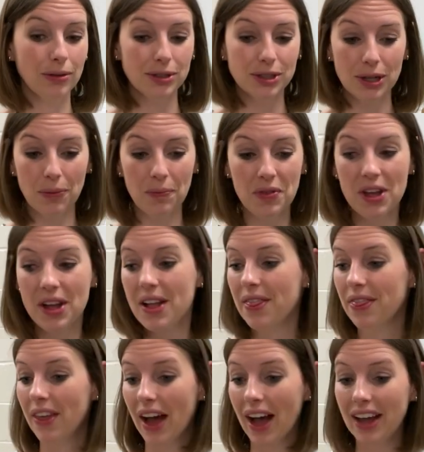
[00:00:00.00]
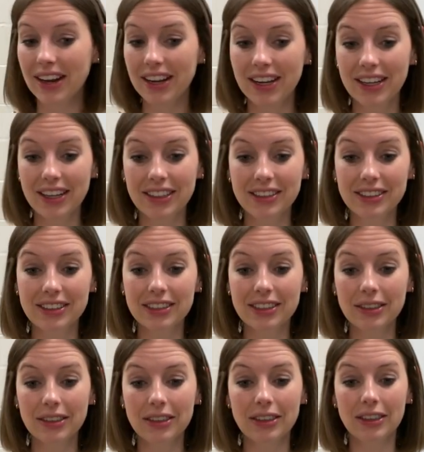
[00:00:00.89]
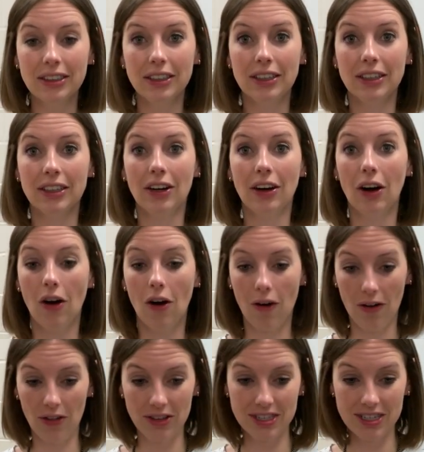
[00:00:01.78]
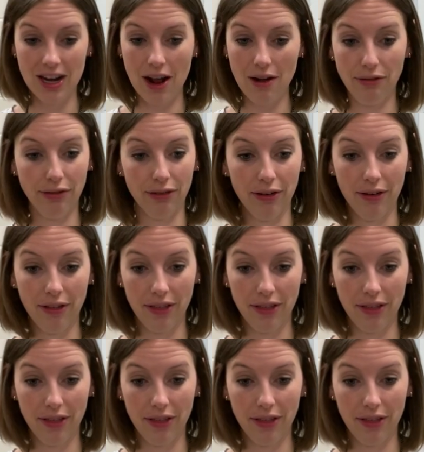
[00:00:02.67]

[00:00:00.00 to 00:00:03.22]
So that is all the stuff